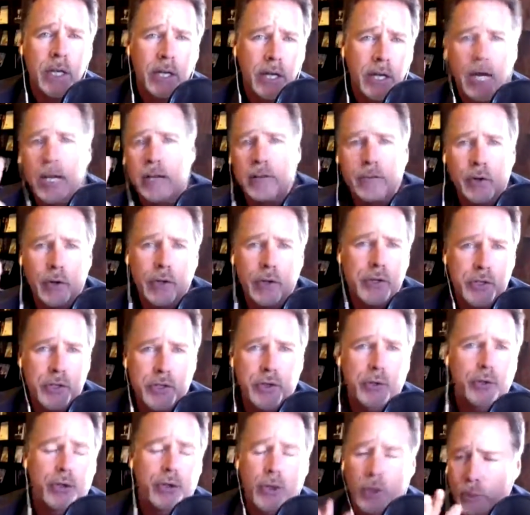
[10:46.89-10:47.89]
kind of on his
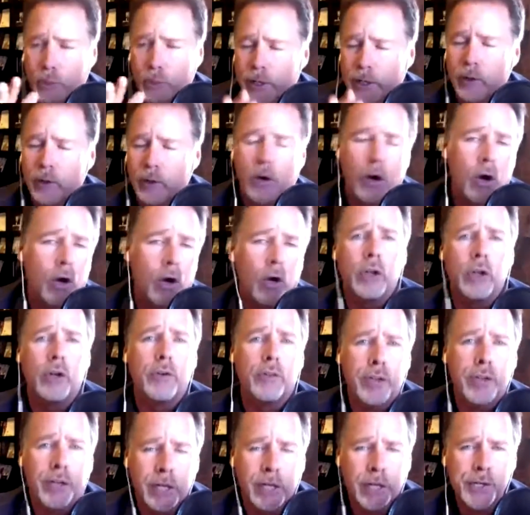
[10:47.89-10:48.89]
third career all
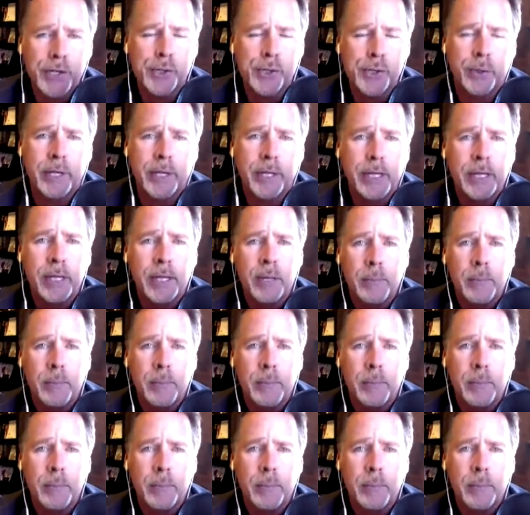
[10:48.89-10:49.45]
over the country